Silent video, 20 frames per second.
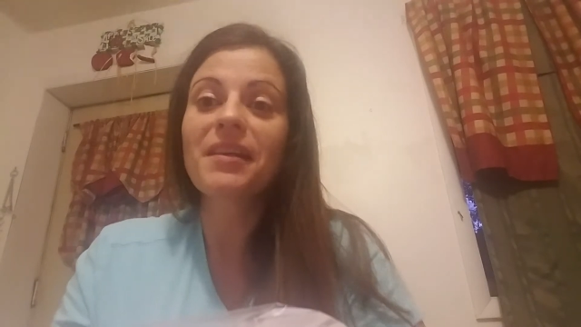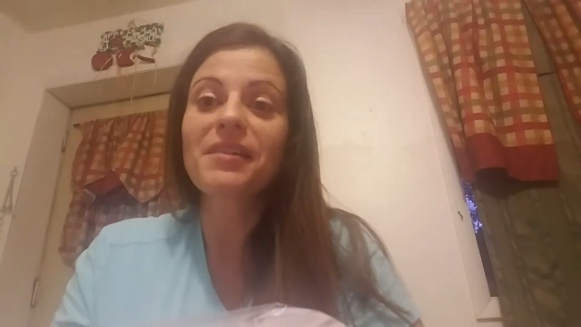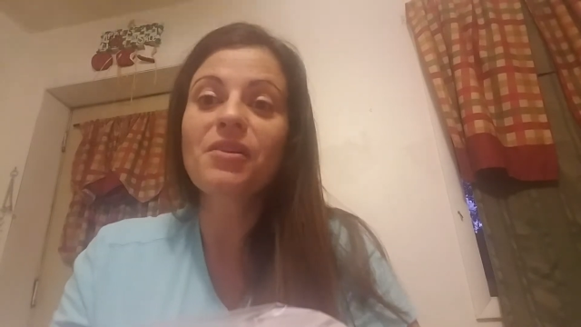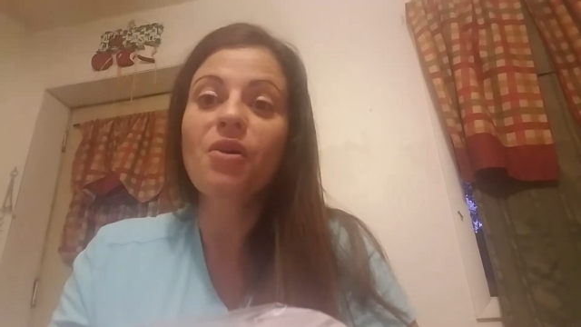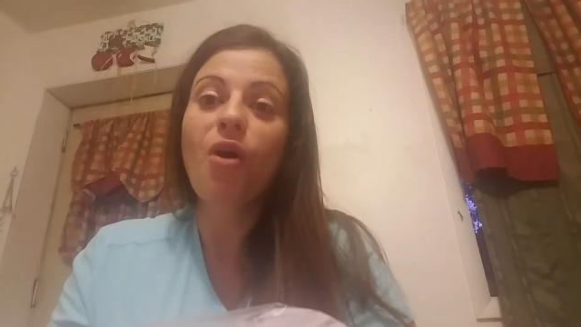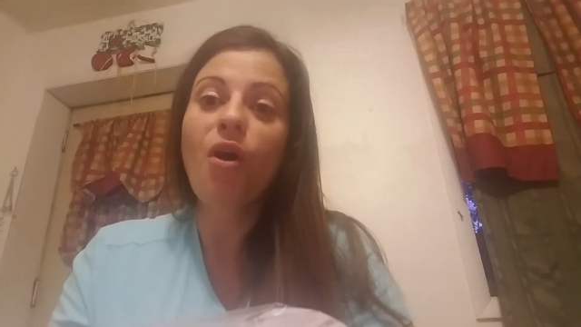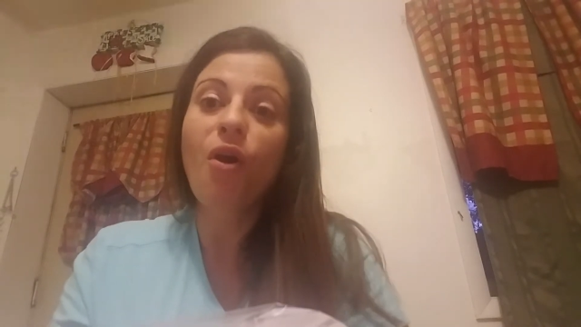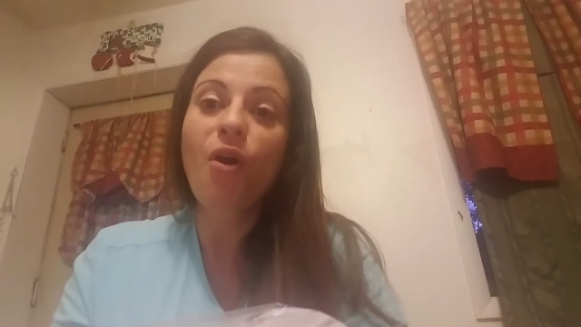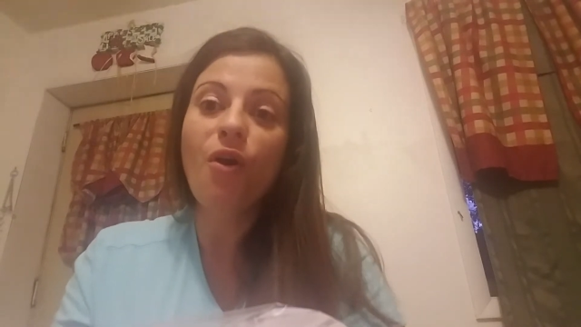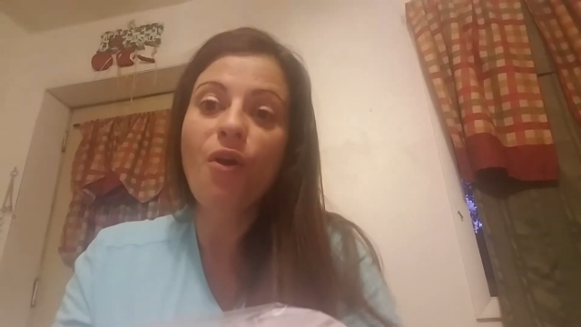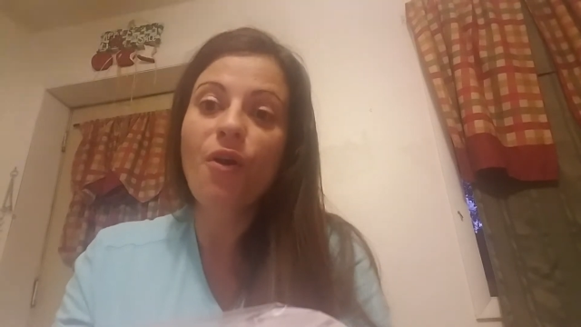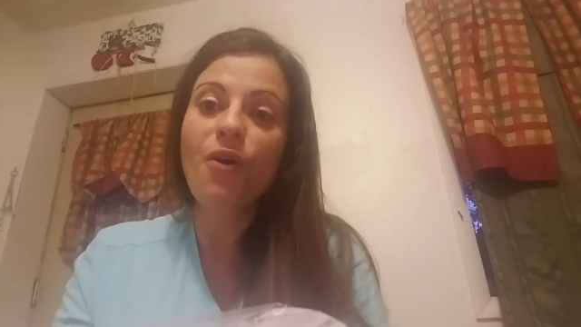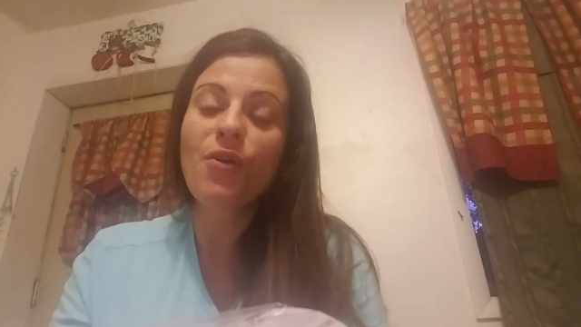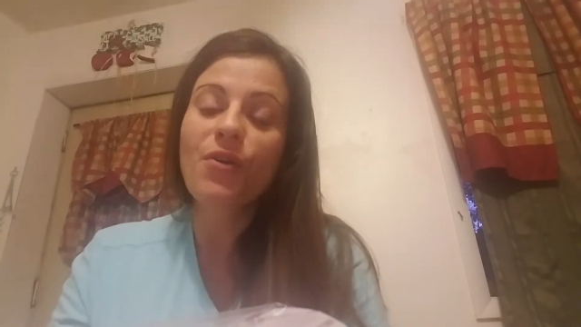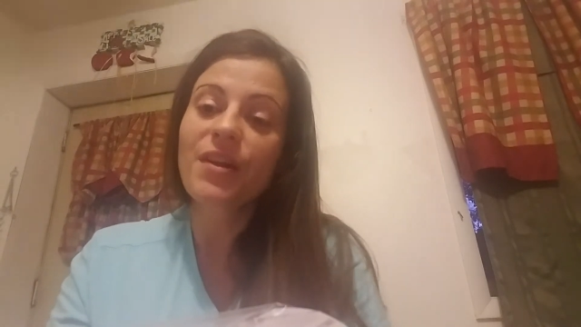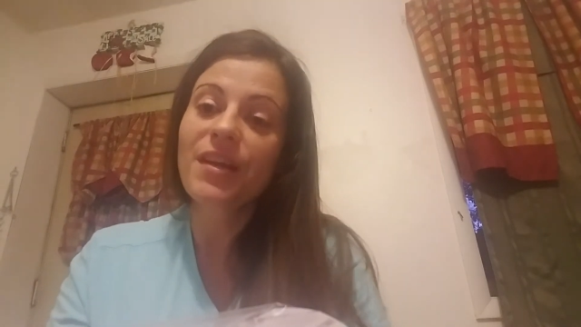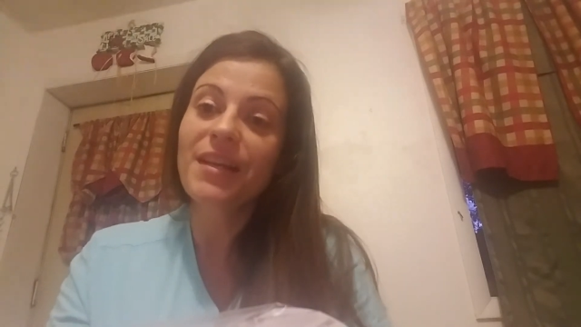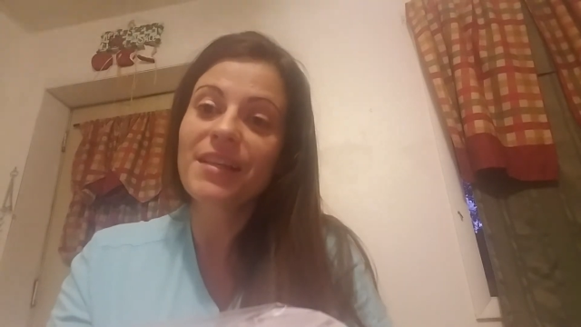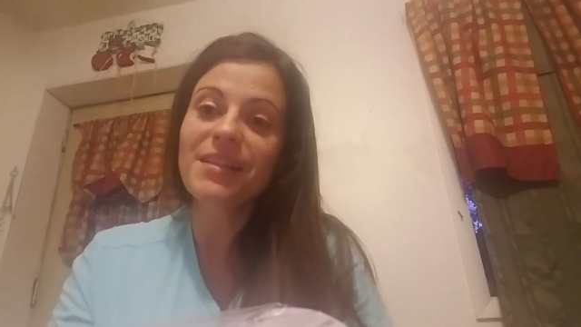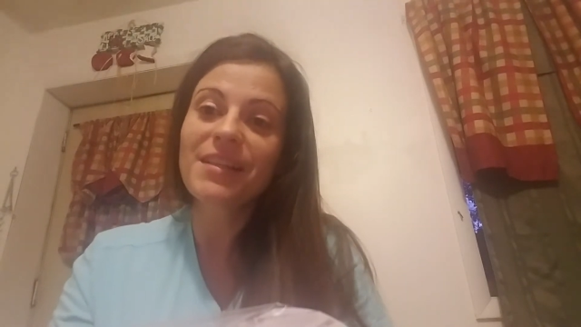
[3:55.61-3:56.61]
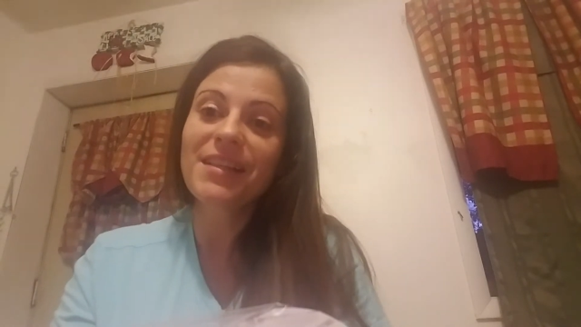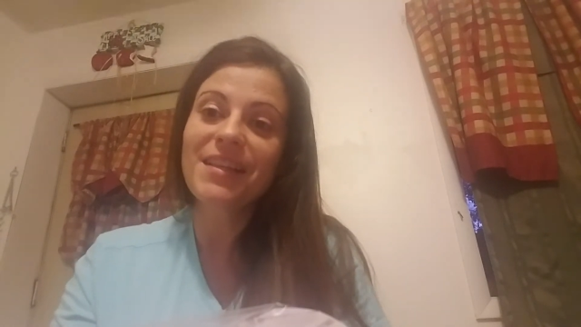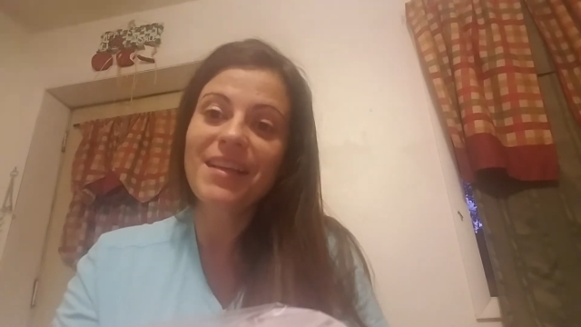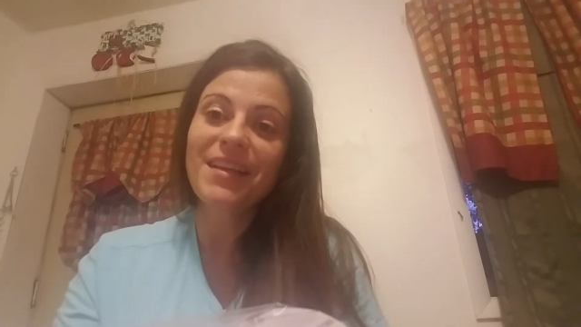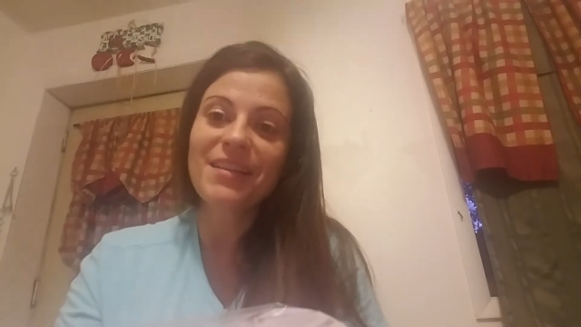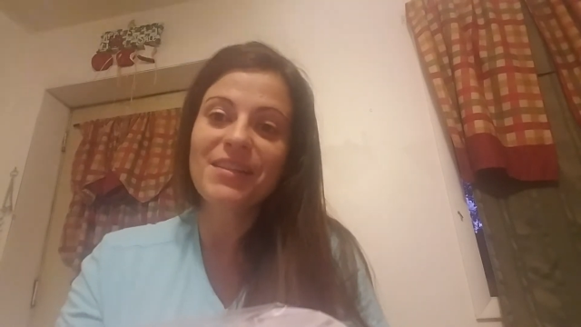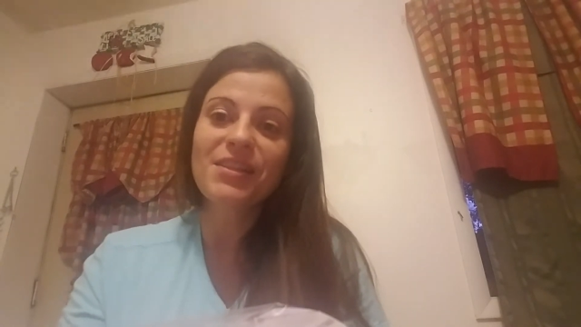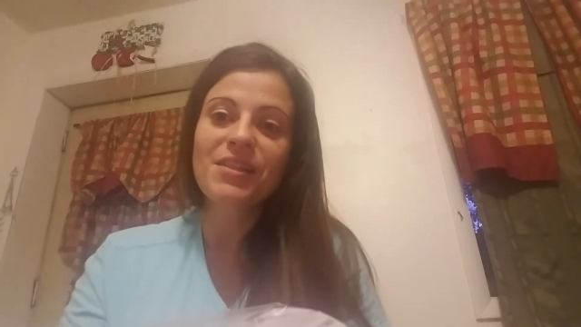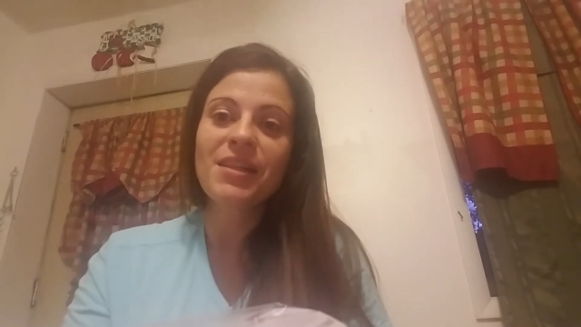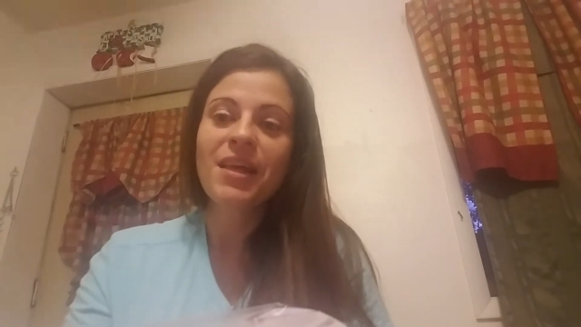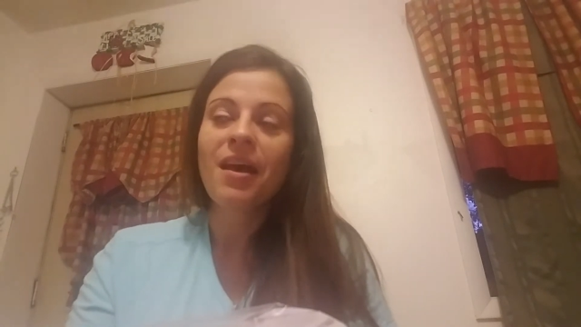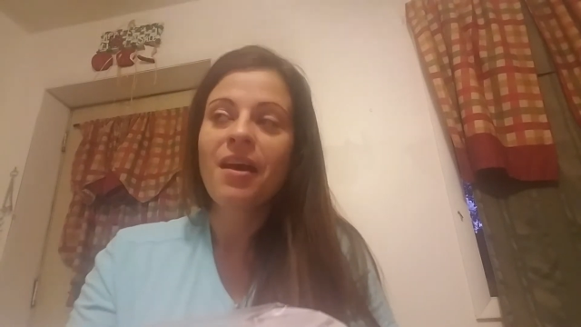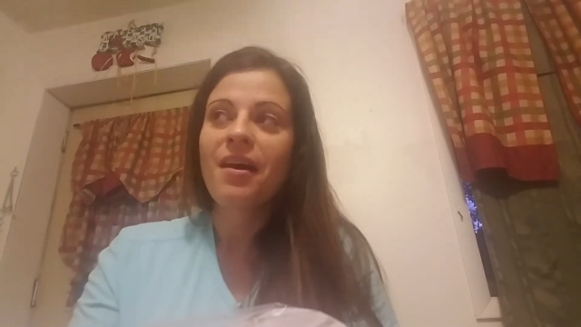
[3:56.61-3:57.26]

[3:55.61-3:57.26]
a hard because it's